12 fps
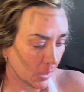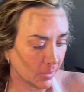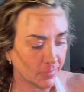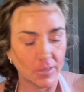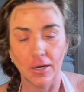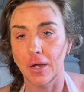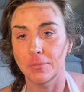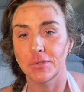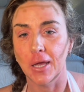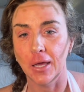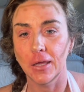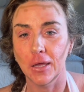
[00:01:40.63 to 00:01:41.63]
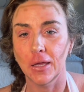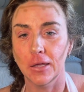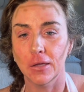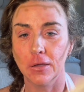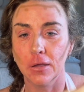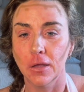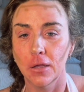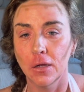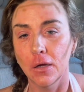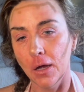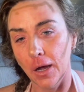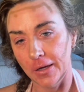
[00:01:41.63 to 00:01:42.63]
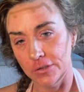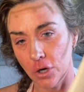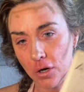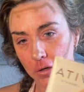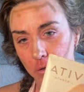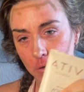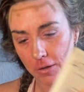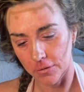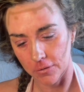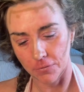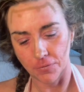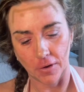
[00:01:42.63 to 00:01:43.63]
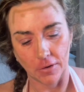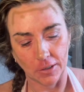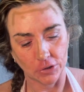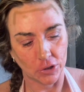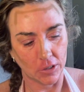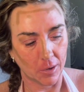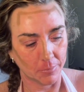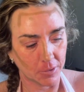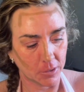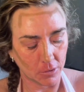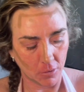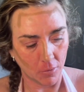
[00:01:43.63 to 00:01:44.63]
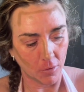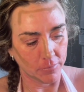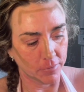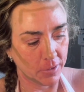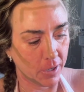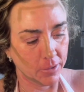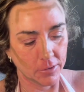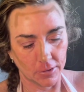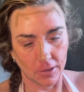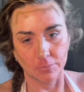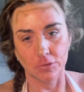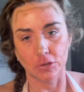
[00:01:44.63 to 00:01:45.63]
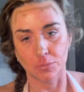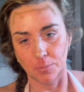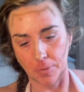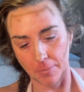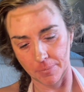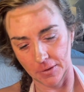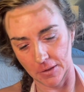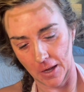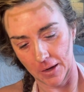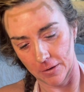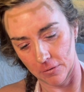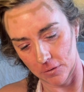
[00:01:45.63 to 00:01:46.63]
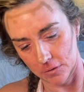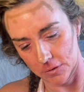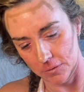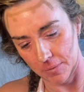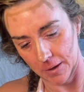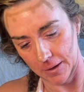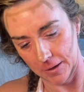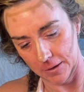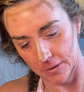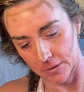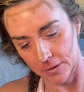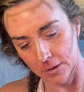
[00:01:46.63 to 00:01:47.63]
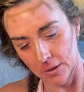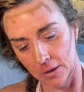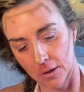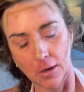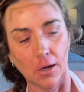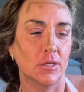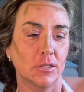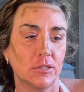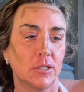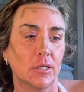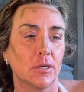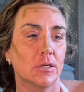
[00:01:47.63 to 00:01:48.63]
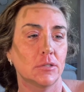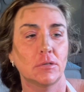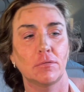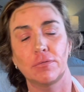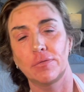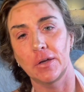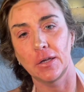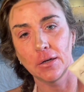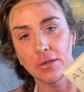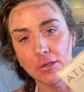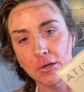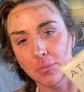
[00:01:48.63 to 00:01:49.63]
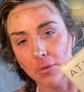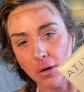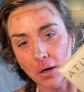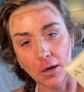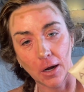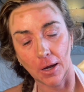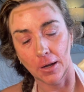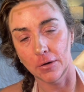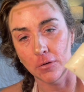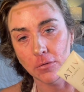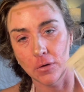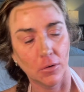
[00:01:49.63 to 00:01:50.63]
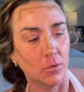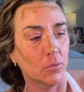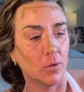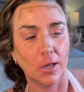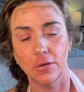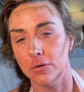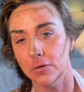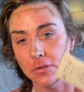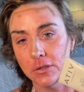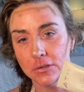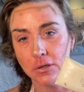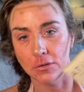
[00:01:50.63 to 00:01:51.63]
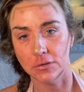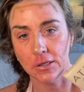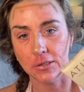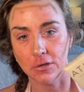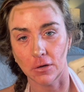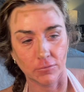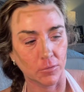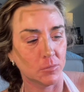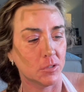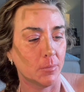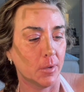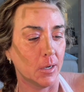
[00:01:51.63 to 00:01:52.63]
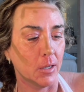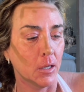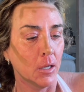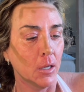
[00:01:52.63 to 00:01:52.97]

And then I'm taking a darker color of foundation and I'm going to go over that. And I'm just pumping that out onto my hand. This is Vita Liberata. I don't know. I learned this on TikTok from somebody.